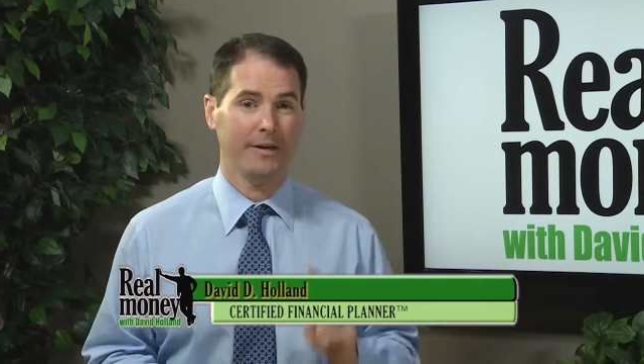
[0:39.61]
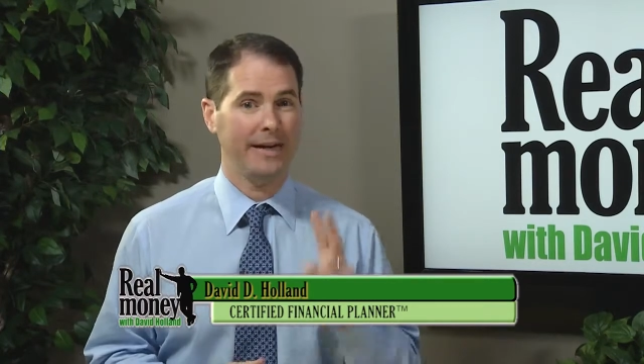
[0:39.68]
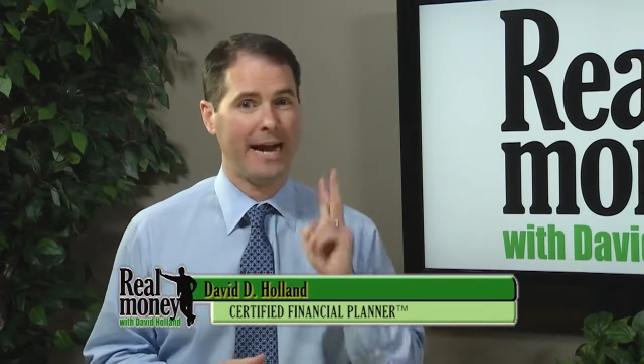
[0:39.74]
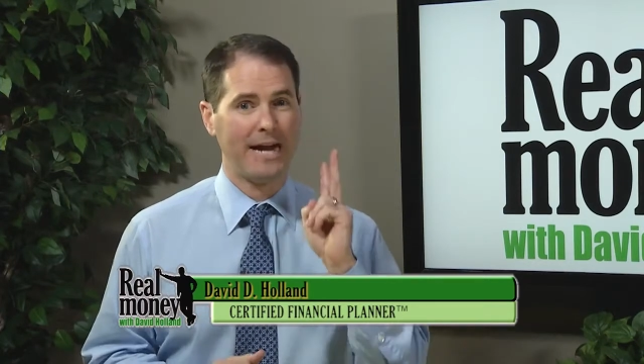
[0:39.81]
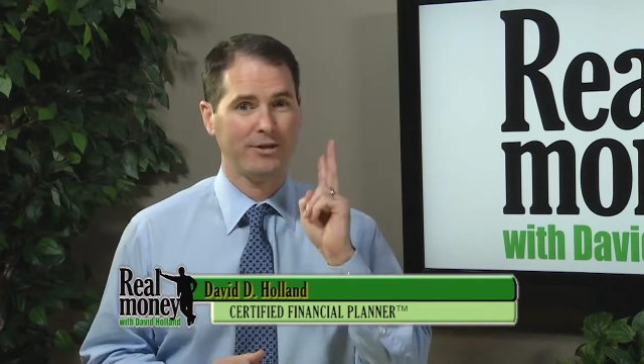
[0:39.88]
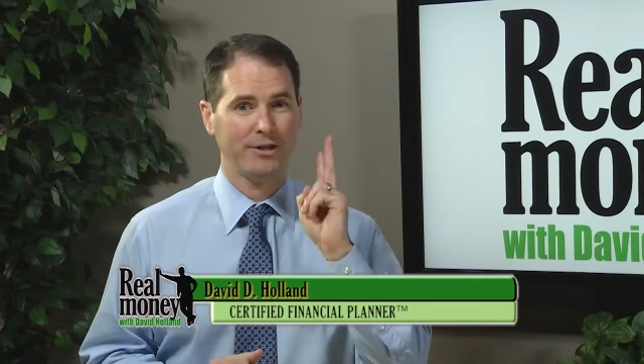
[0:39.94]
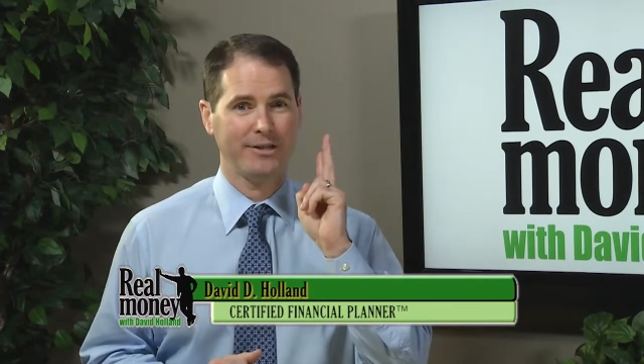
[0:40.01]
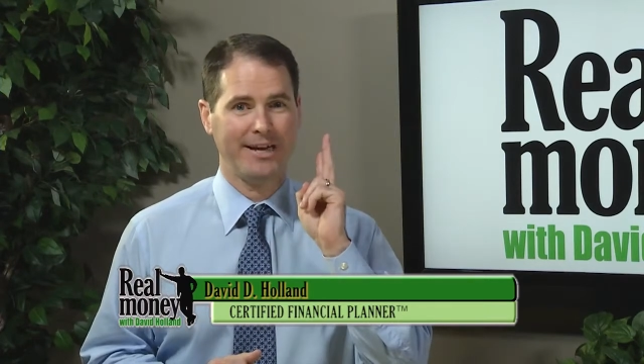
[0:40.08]
that it
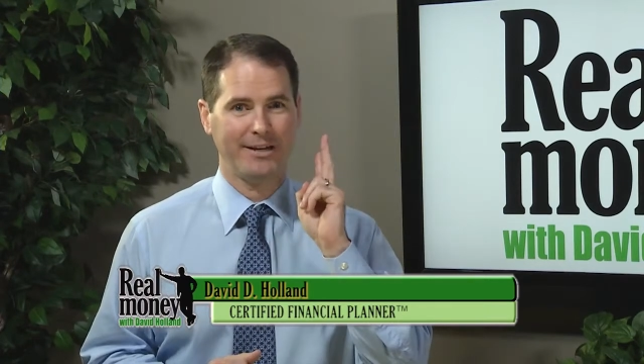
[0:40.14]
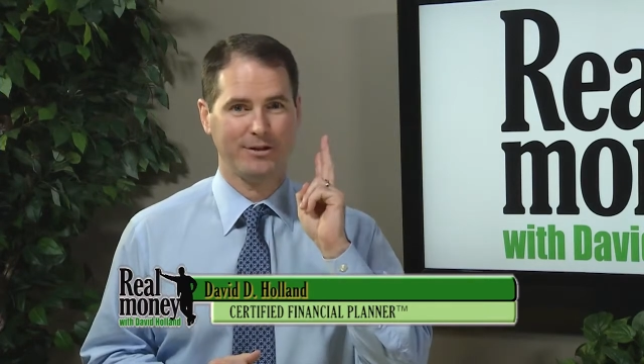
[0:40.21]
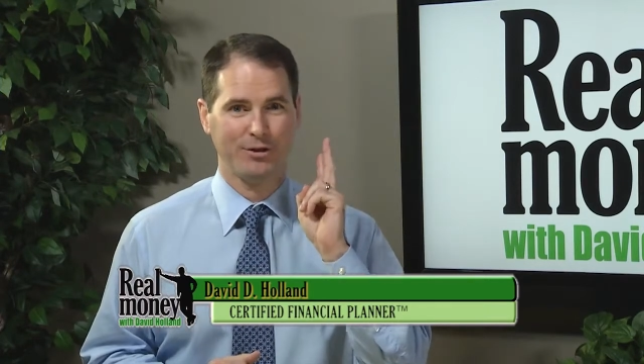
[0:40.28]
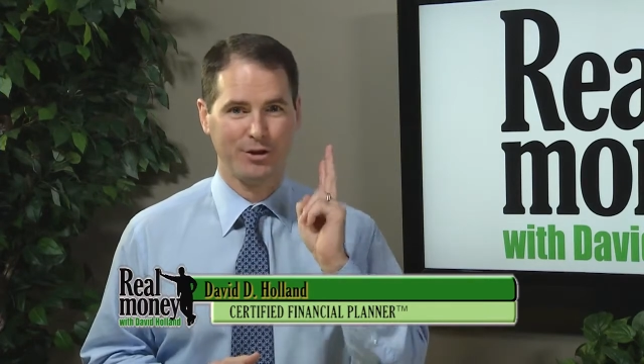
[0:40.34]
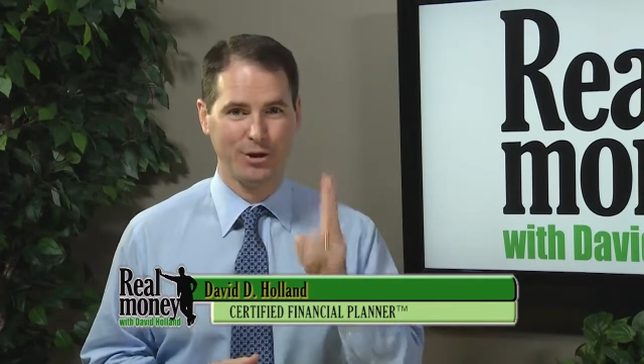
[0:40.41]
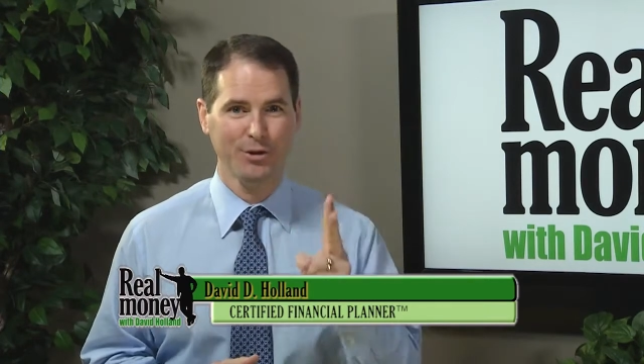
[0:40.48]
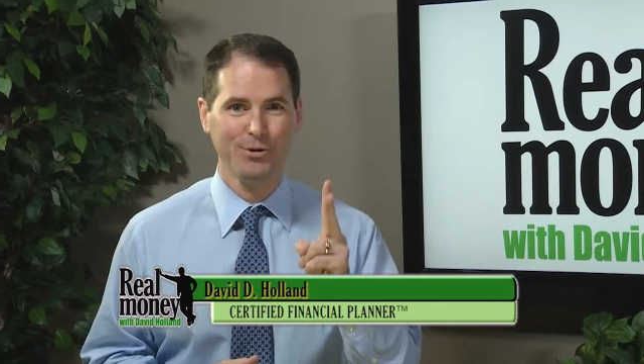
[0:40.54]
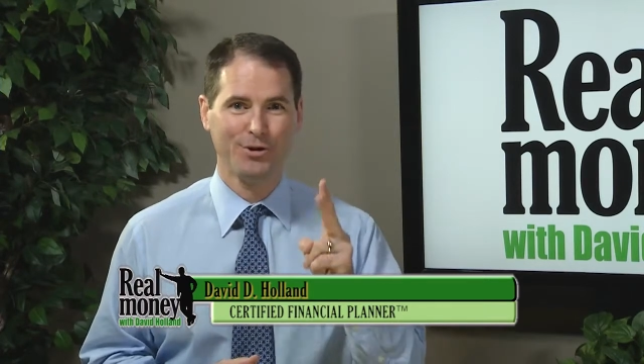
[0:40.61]
actually takes
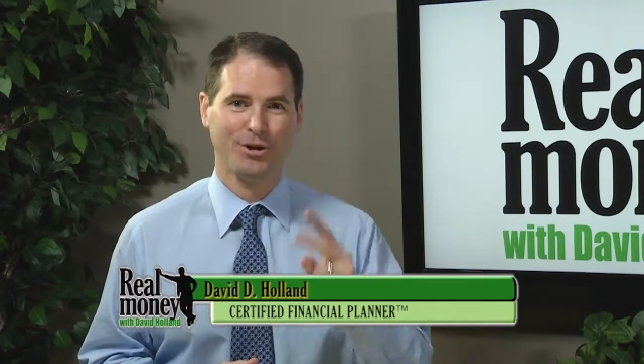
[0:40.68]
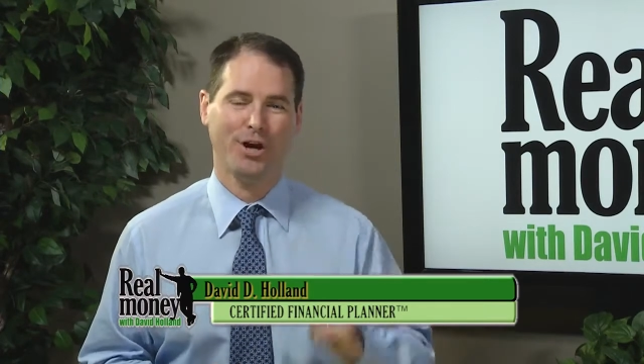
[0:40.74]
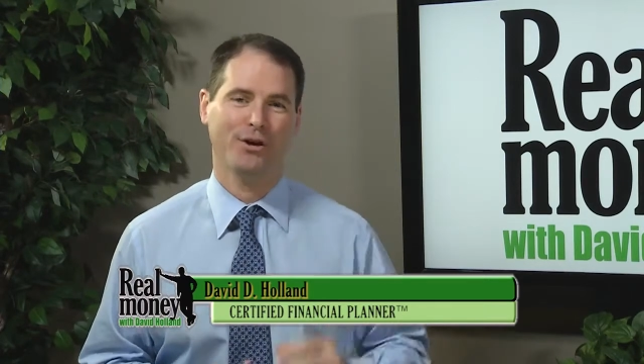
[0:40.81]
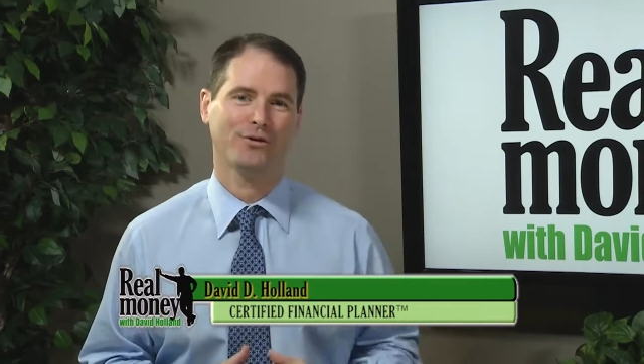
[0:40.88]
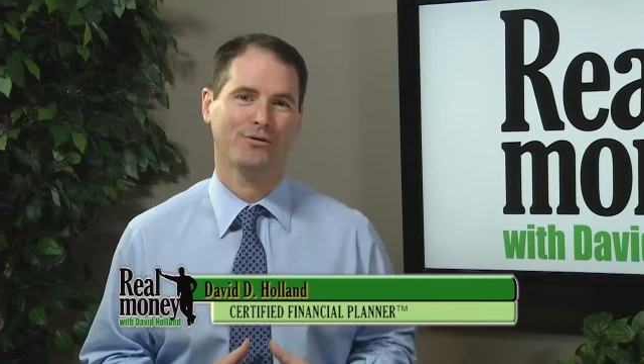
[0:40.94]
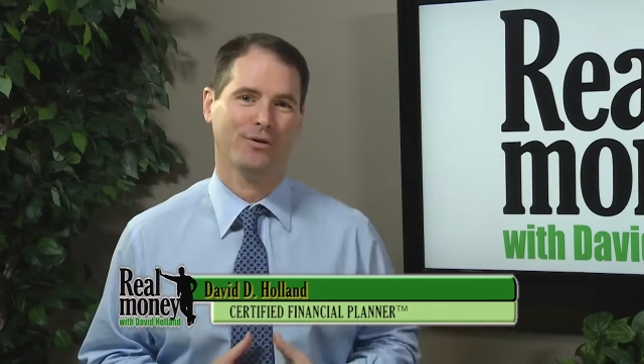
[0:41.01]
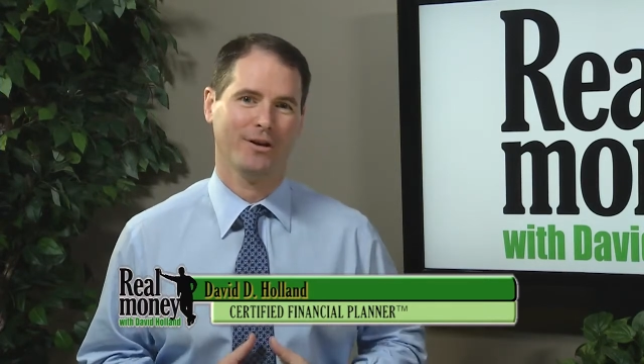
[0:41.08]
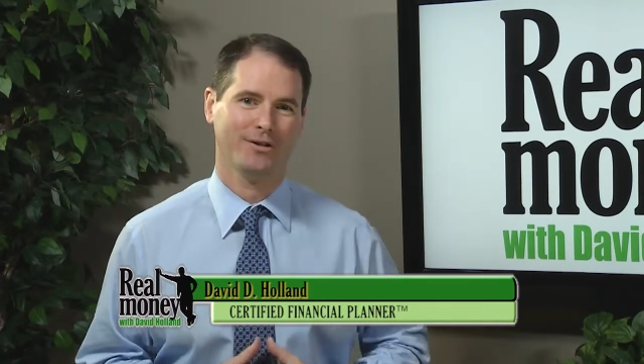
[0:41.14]
two
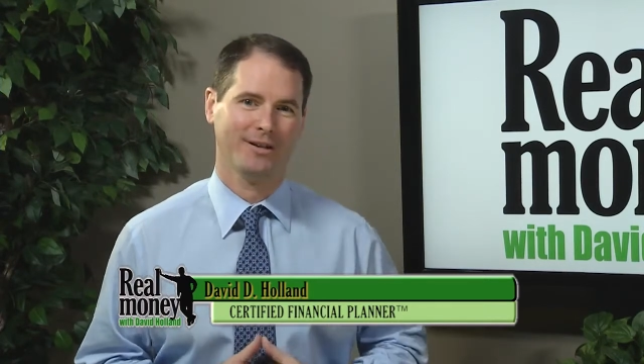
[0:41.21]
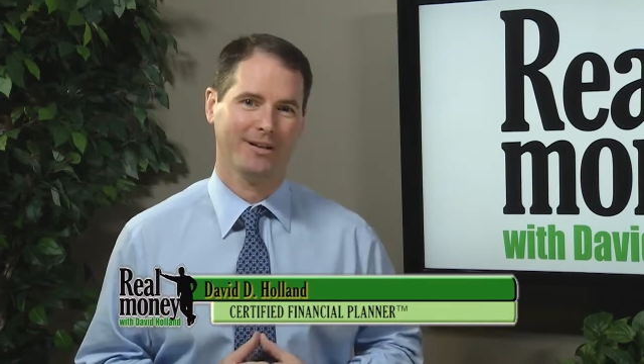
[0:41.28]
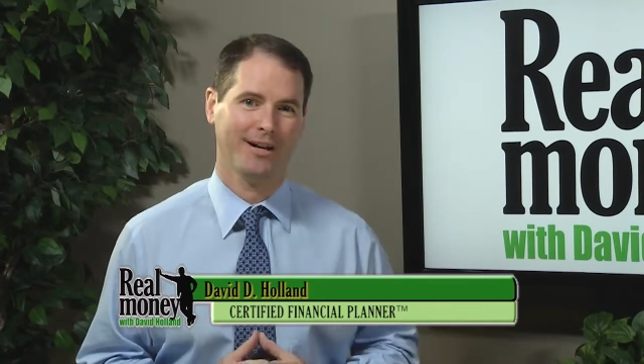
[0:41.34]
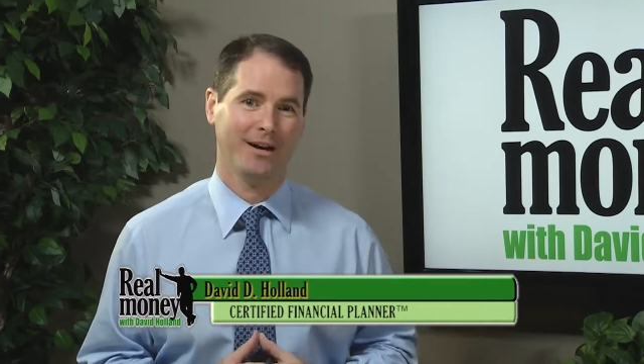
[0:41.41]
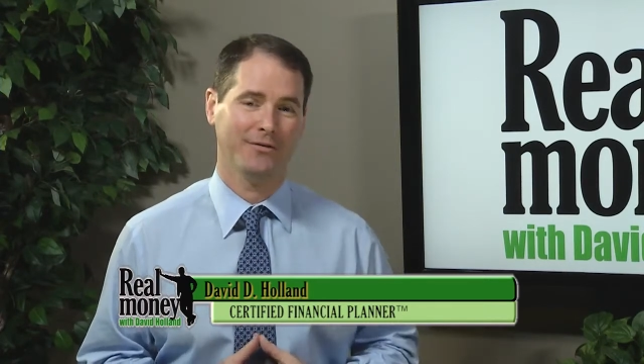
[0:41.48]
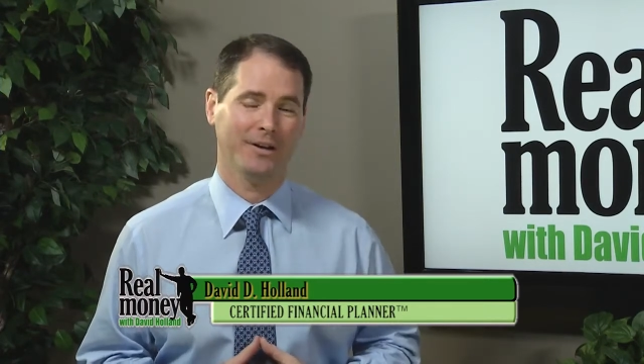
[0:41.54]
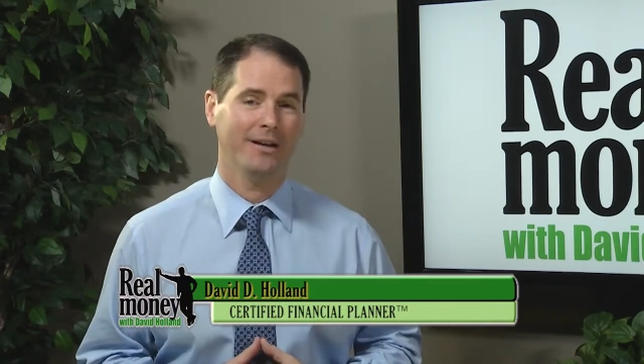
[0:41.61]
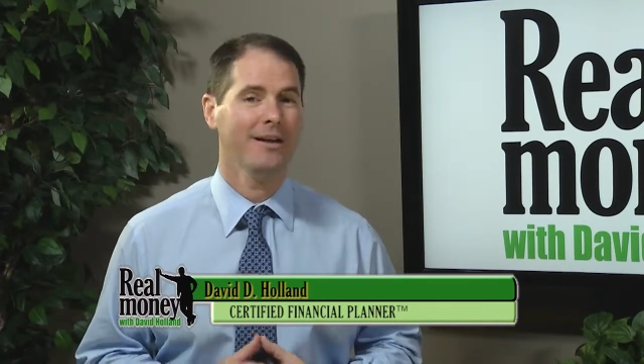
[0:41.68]
shows for us to
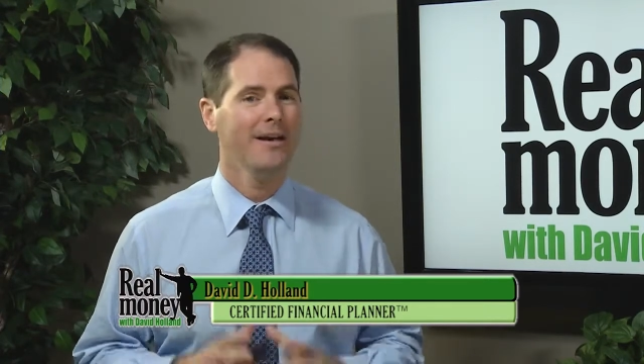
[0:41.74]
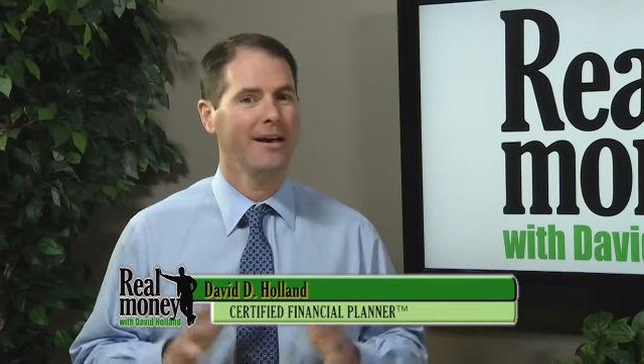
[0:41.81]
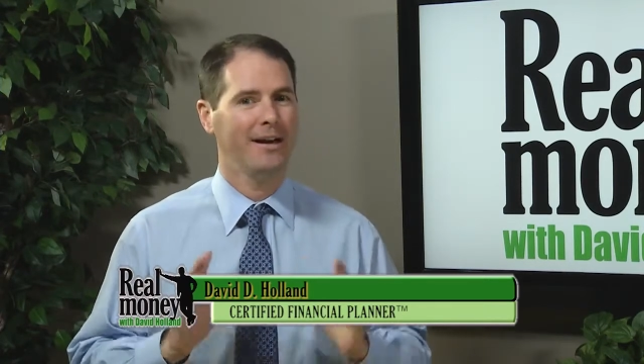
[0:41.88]
cover.